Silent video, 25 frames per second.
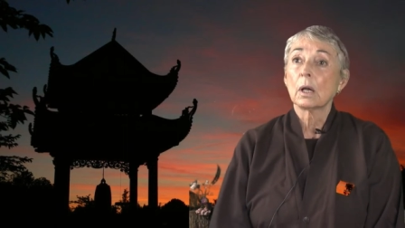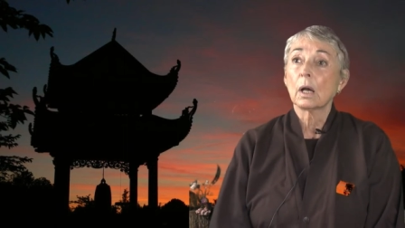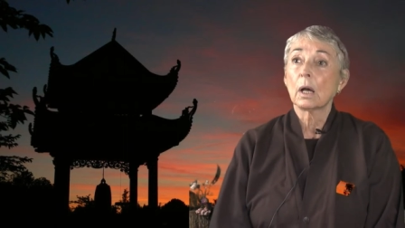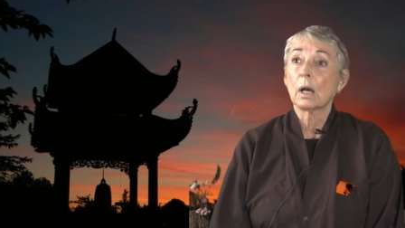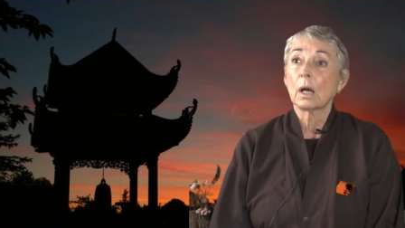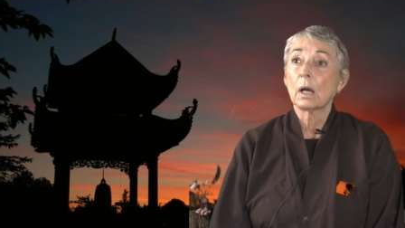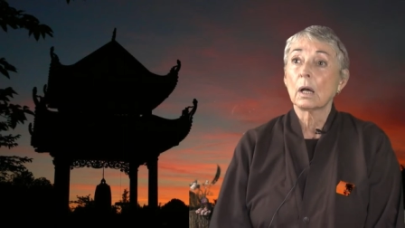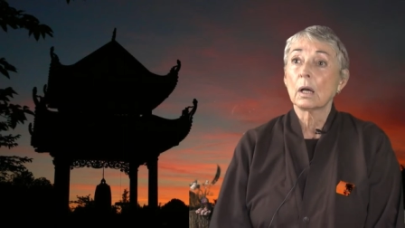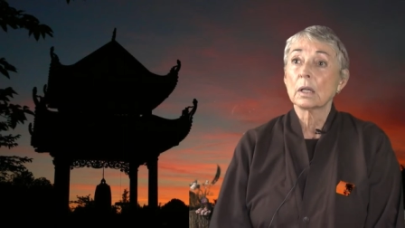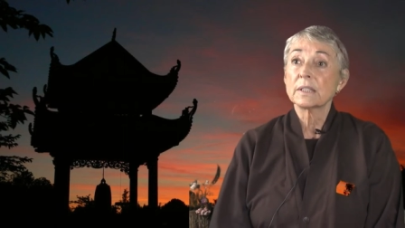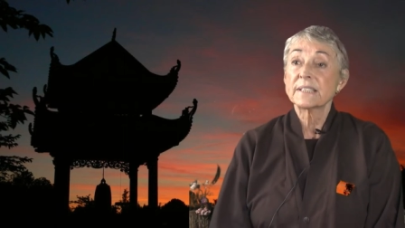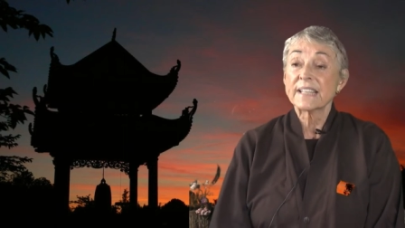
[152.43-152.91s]

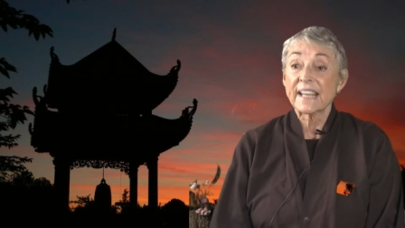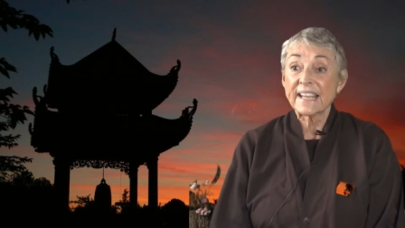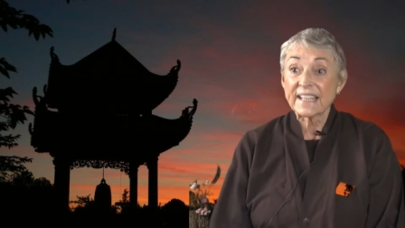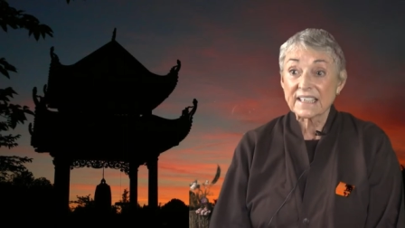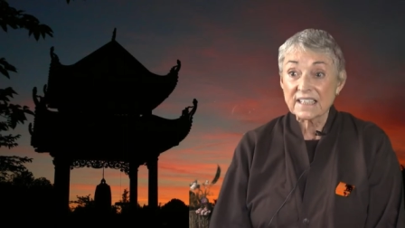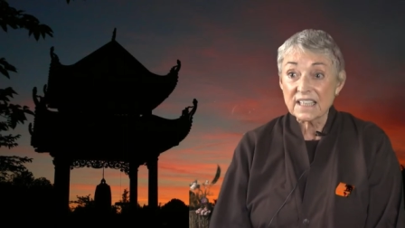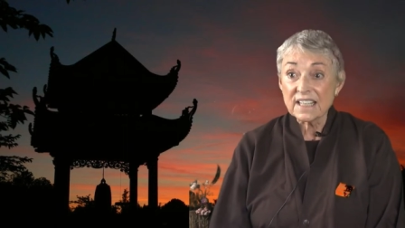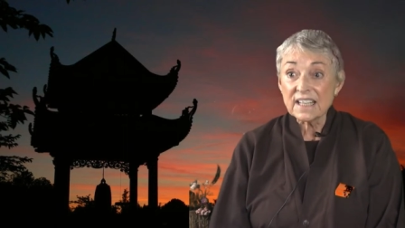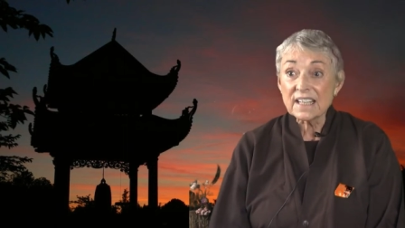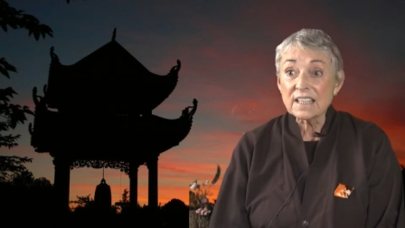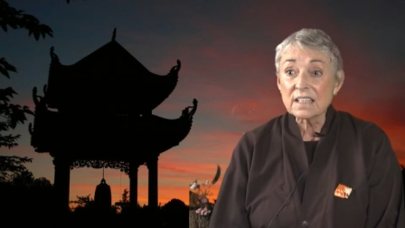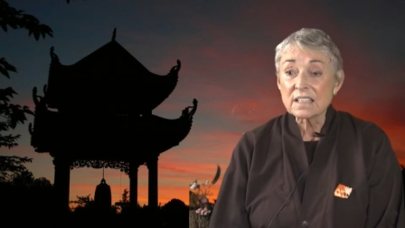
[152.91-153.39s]
uh,
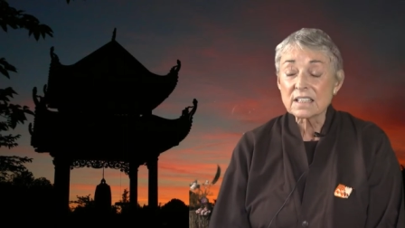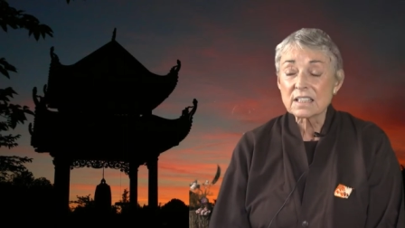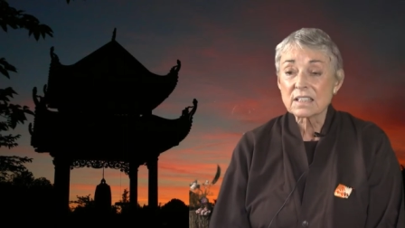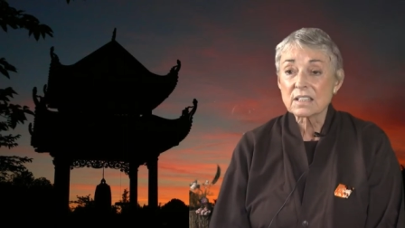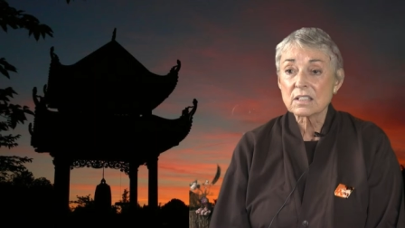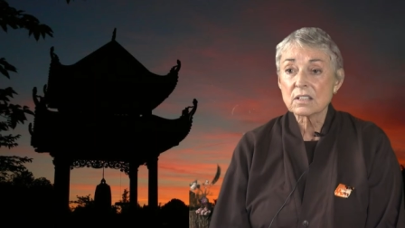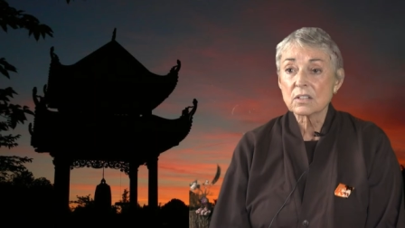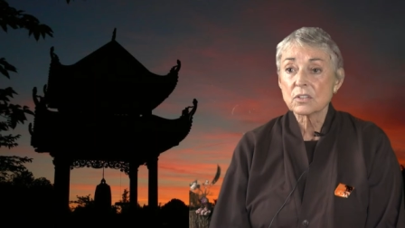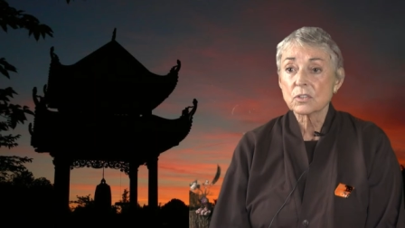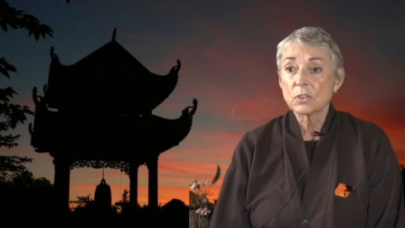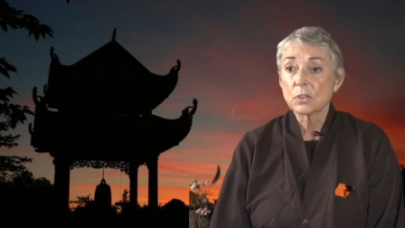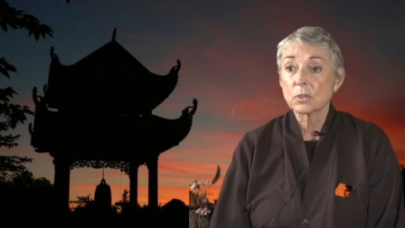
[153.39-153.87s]

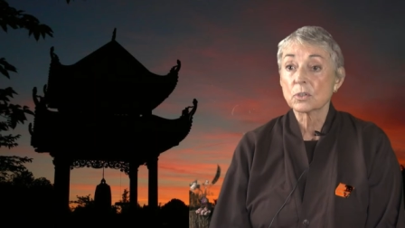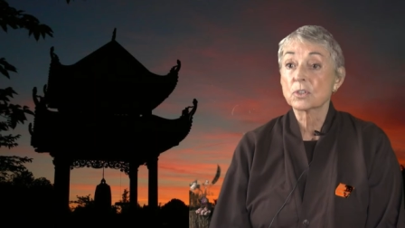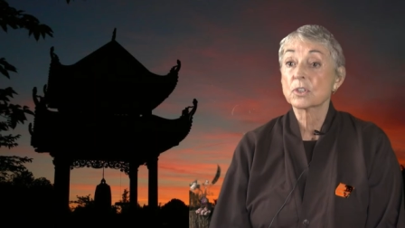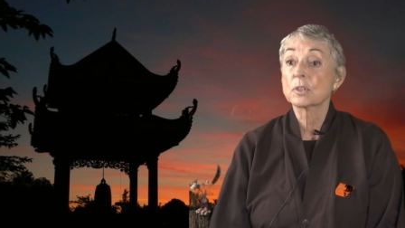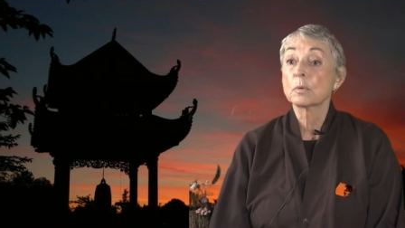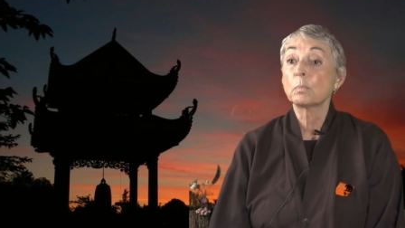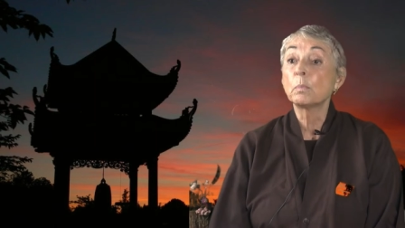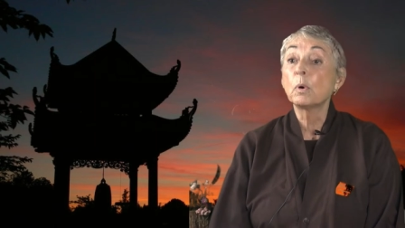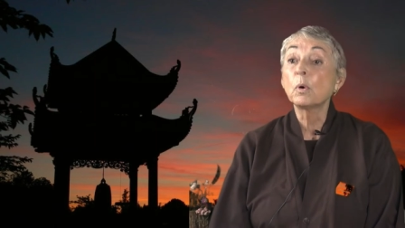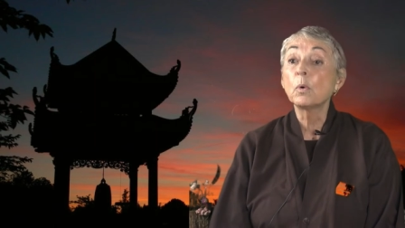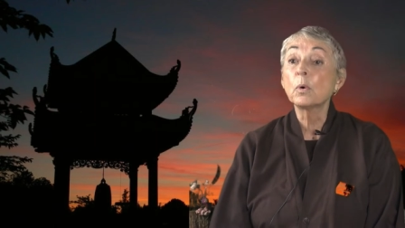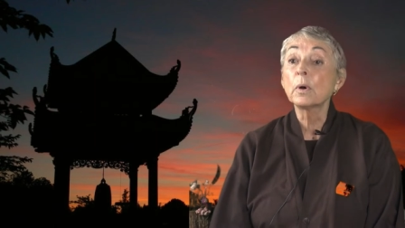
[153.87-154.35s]
techniques to
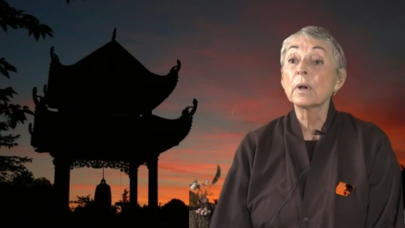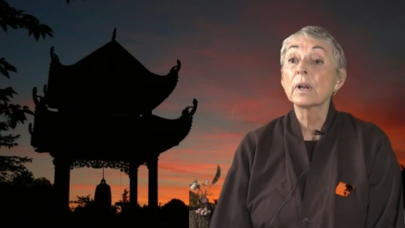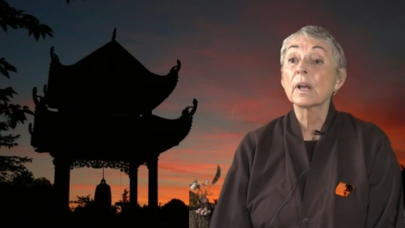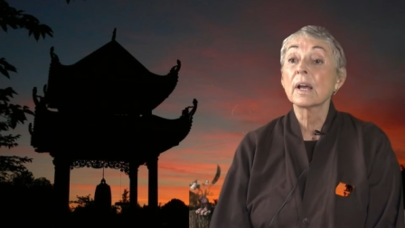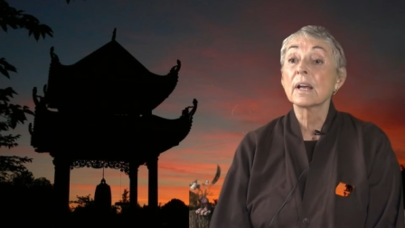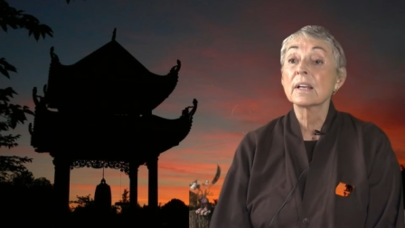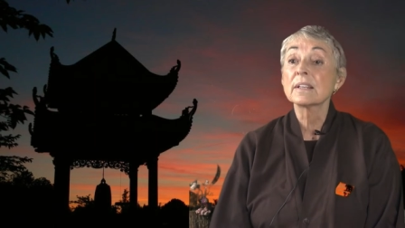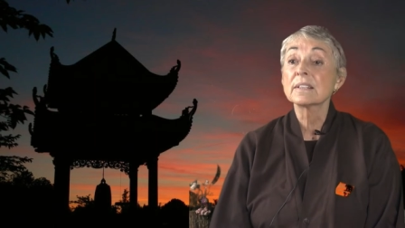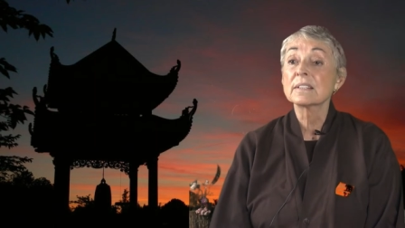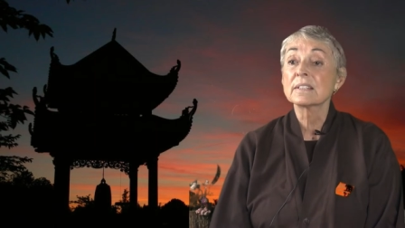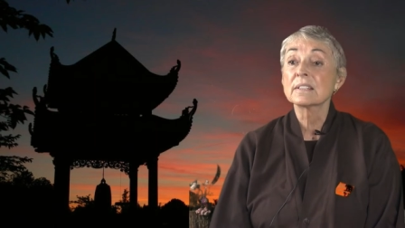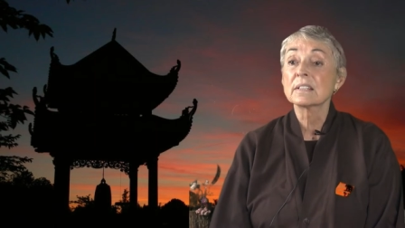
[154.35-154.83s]
support
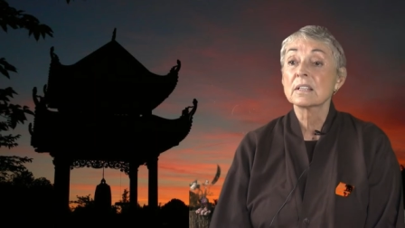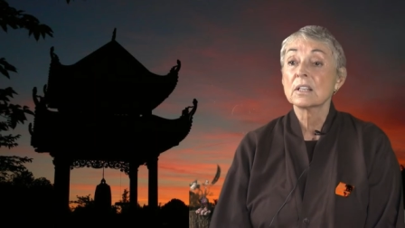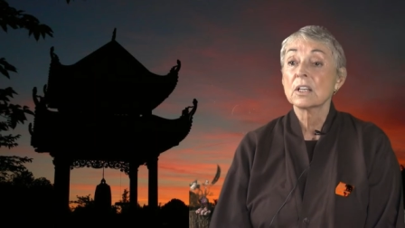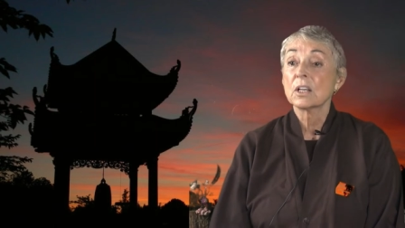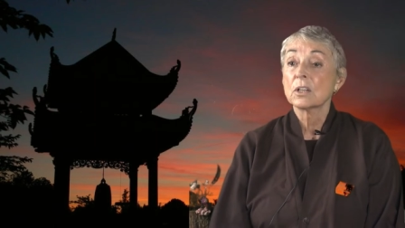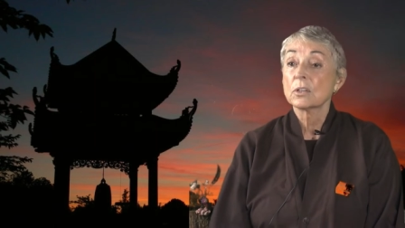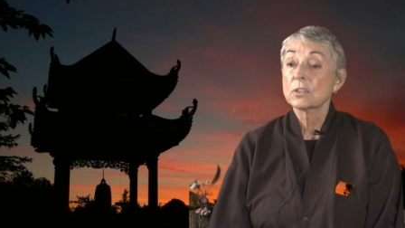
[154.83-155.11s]
us